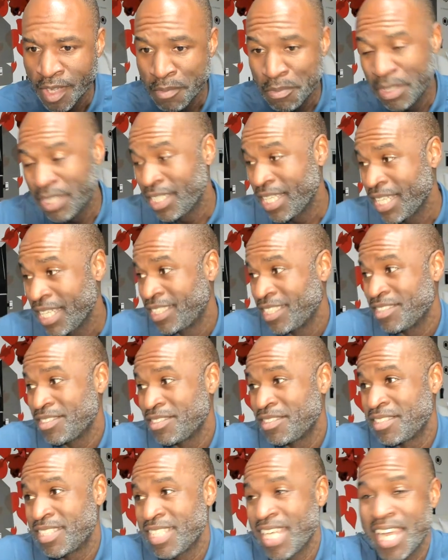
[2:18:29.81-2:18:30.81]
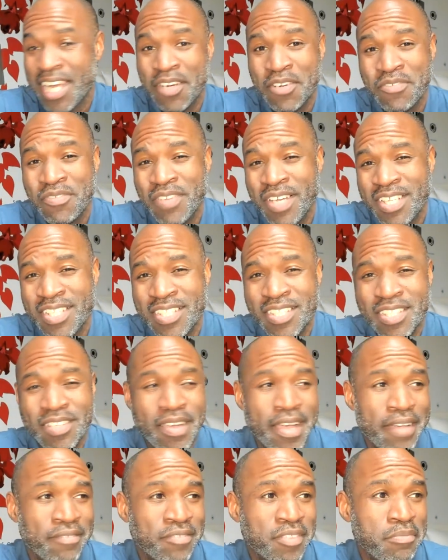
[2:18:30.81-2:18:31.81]
But like, there's sacrifices I'll
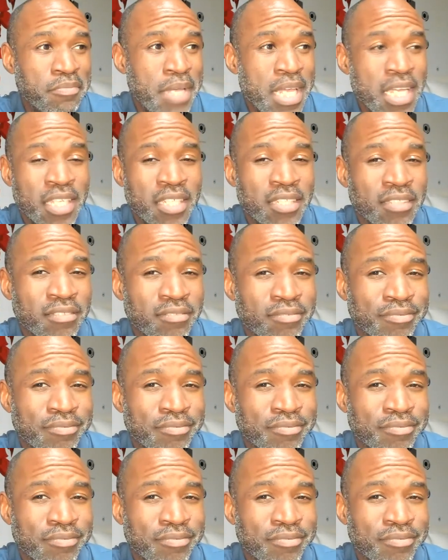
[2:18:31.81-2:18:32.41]
have to make